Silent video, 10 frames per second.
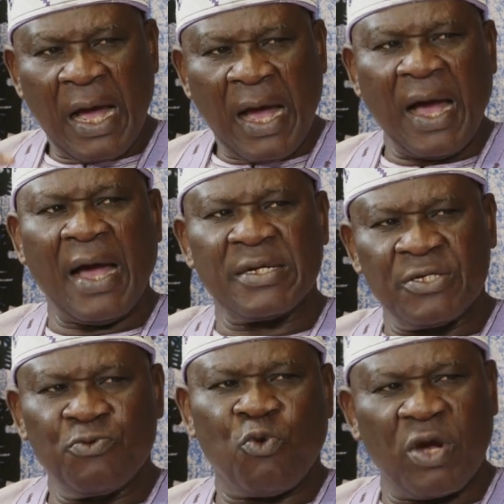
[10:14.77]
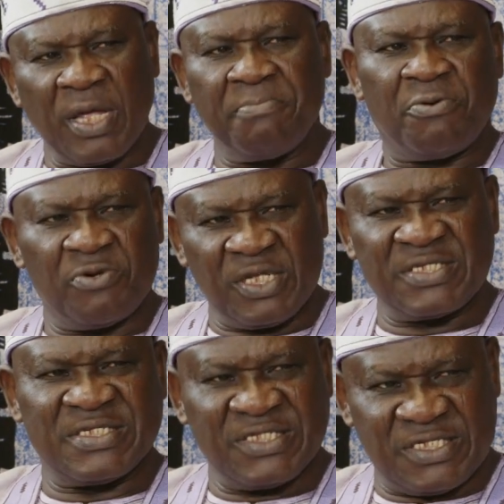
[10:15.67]
hard working
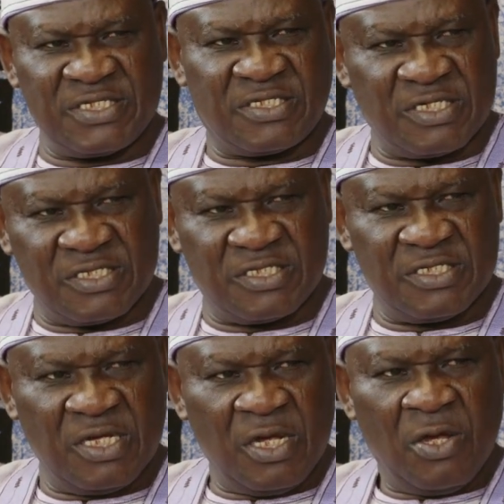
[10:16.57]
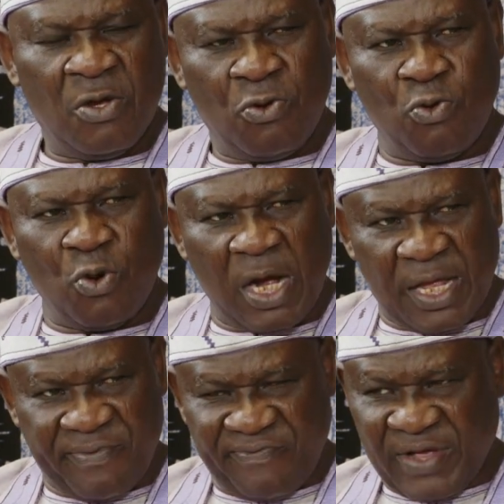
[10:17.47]
brothers and sisters who are
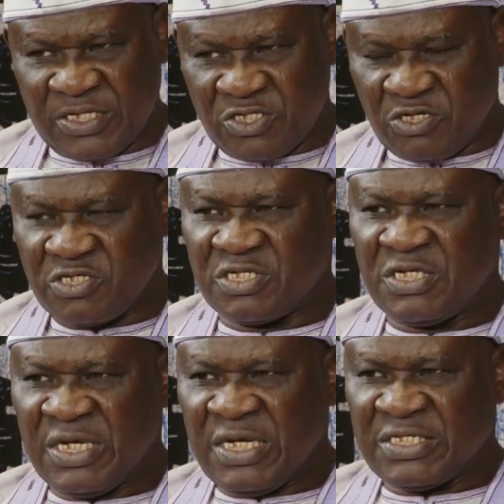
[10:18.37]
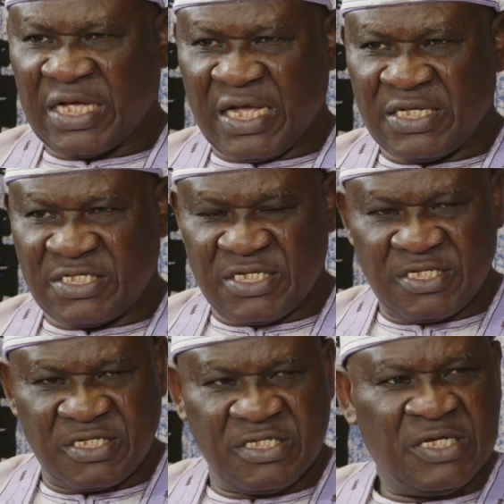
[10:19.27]
inventors,
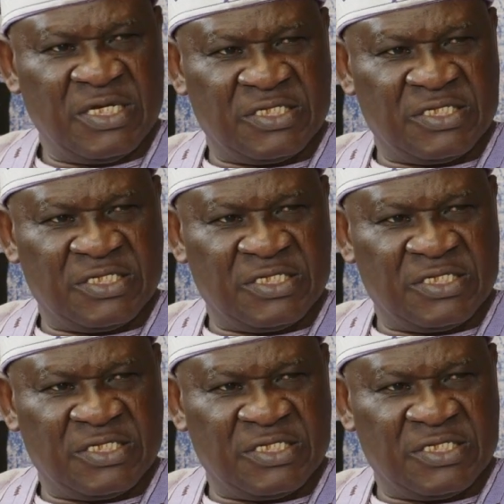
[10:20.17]
scientists,